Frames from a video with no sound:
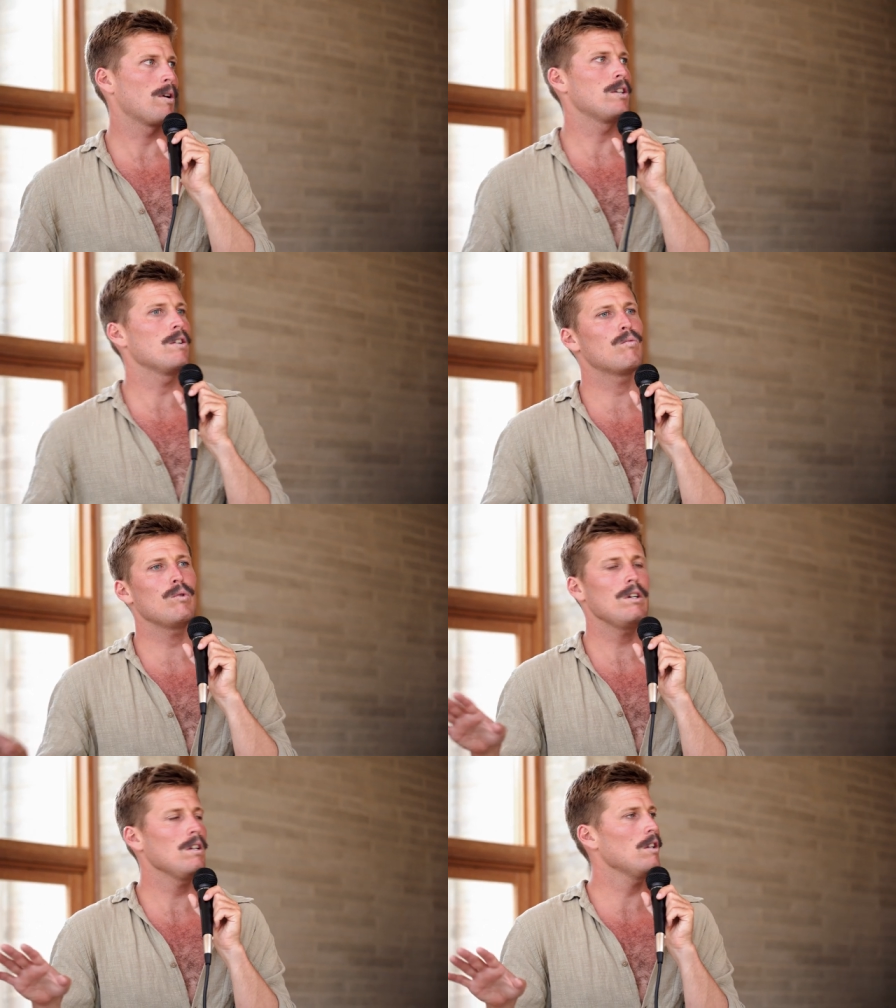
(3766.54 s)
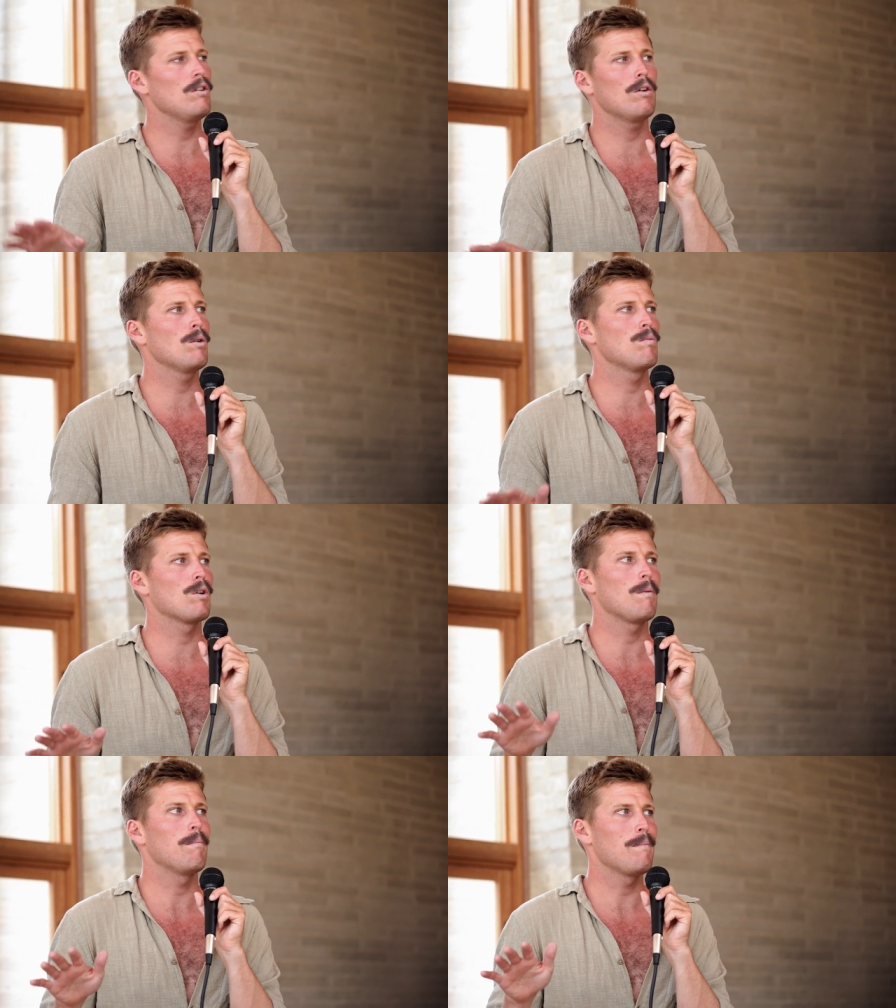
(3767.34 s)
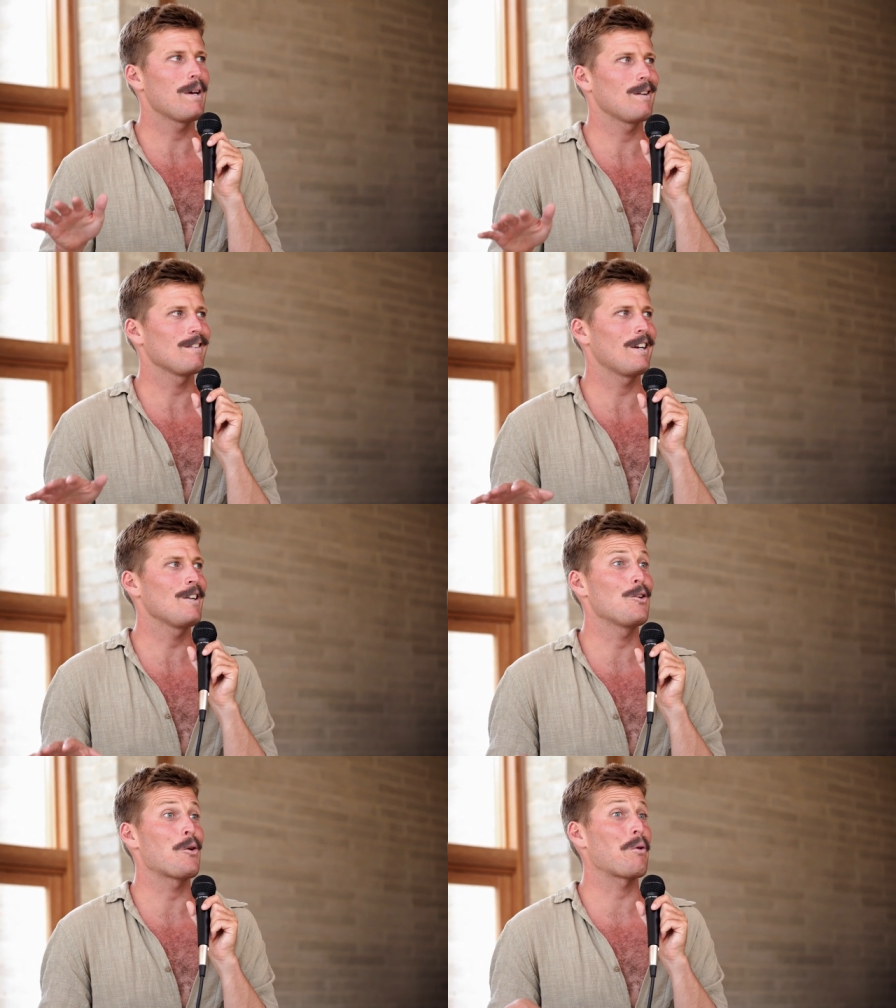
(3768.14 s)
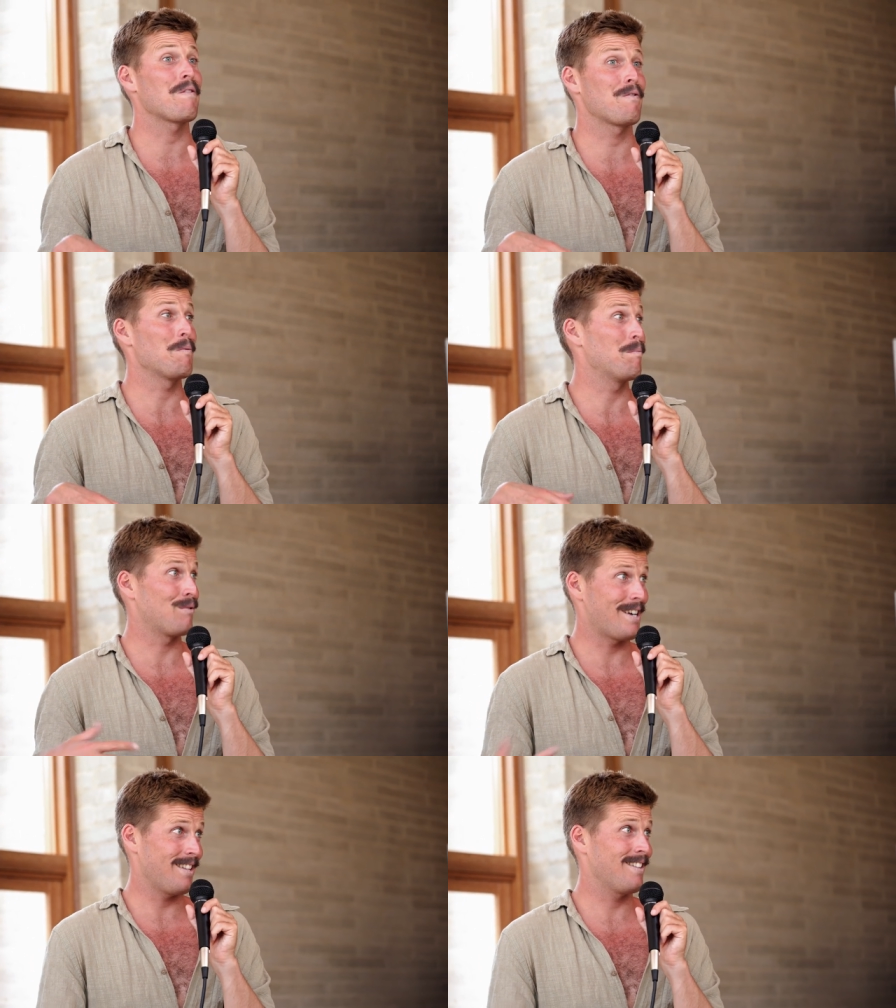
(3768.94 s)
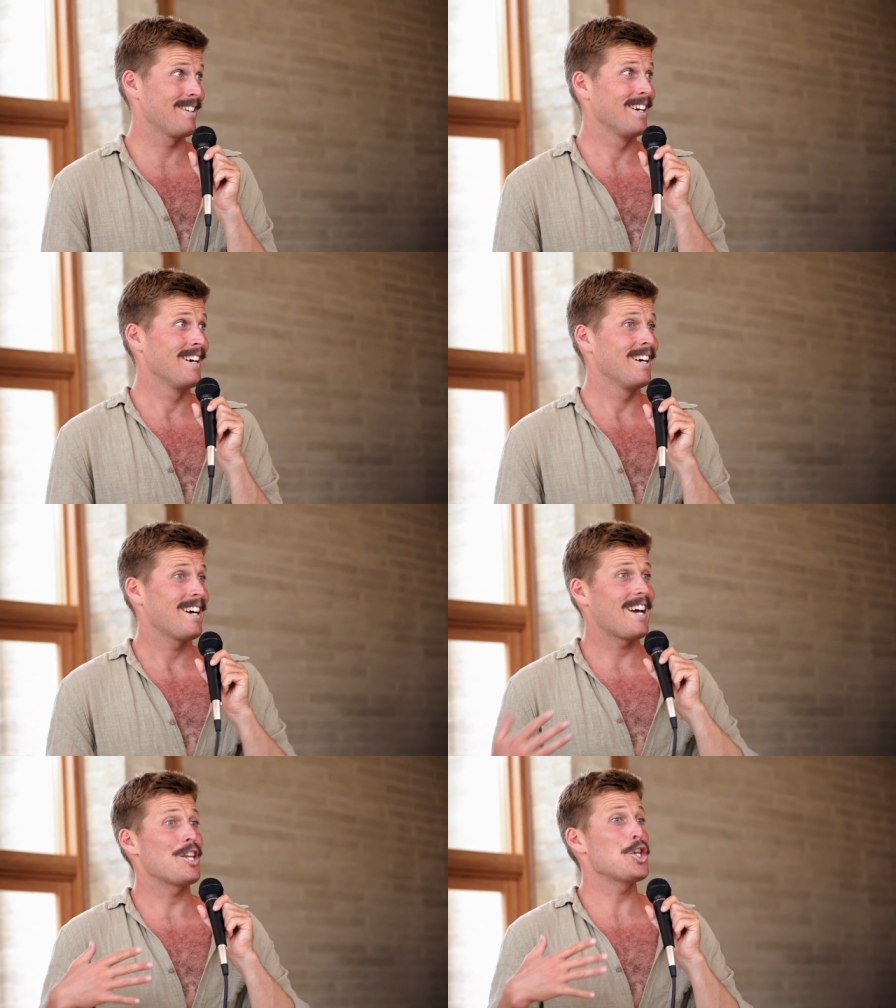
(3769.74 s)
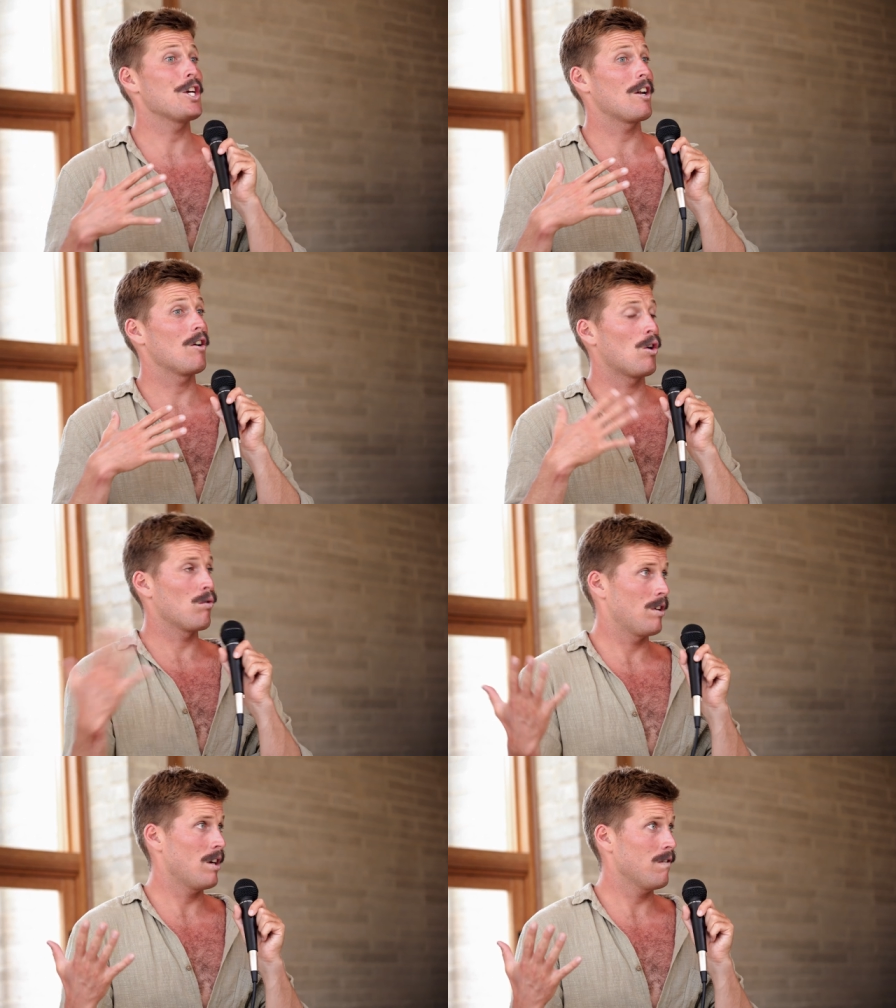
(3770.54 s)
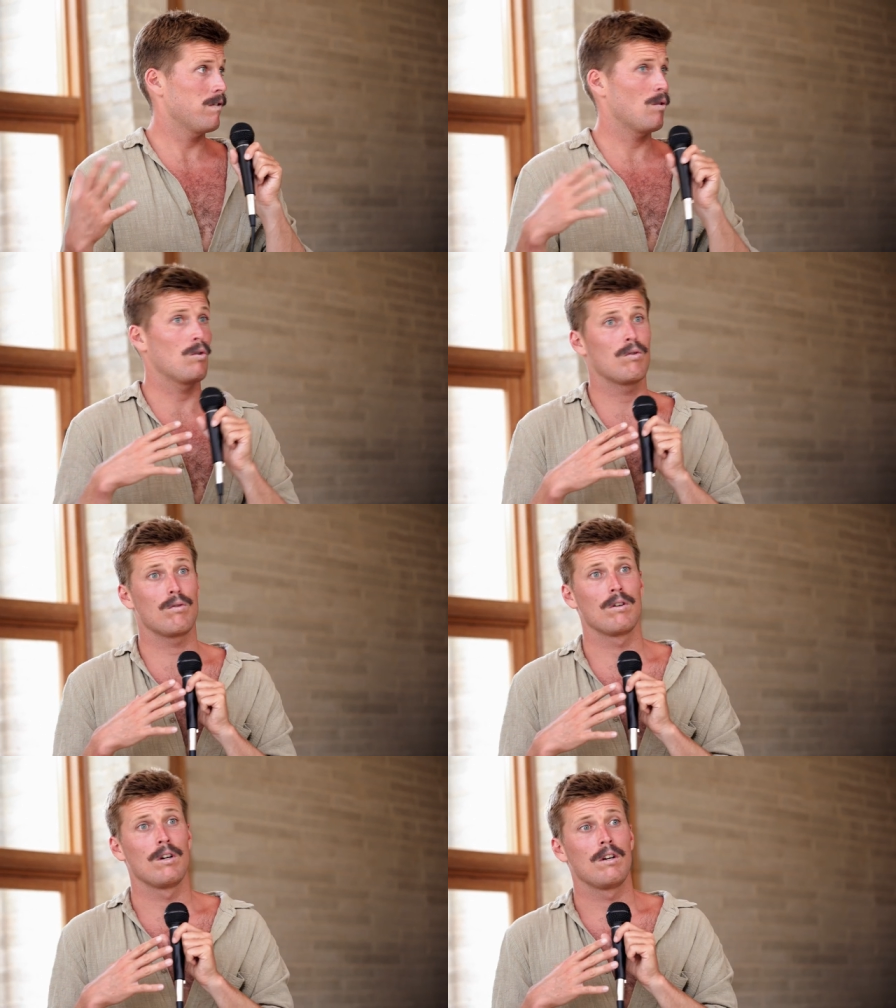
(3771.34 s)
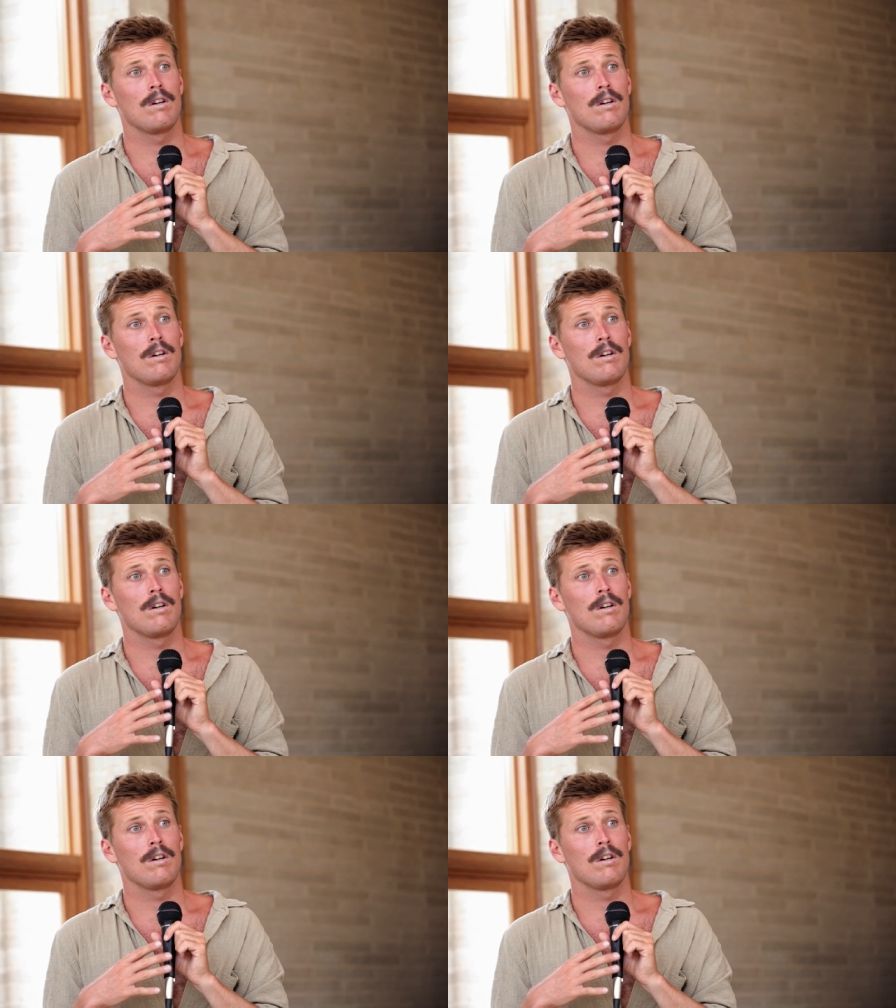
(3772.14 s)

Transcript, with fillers: where I didn't really know what it meant. I didn't know the full breadth mm. and then mm. you get old enough or